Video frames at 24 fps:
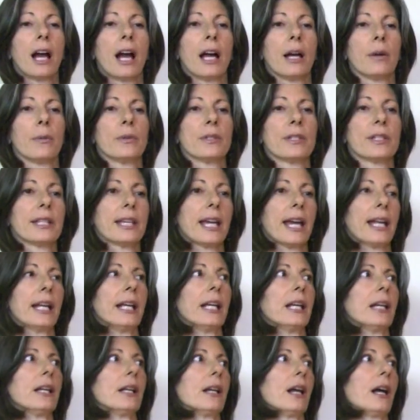I was
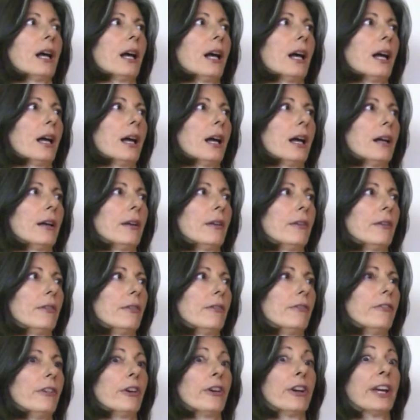getting
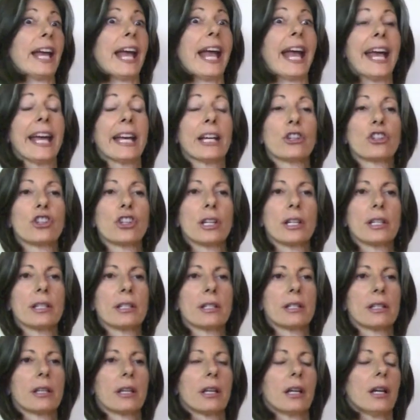very
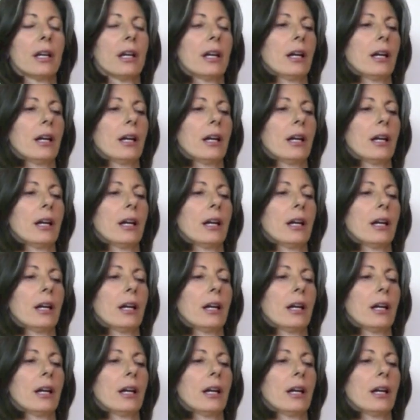anxious.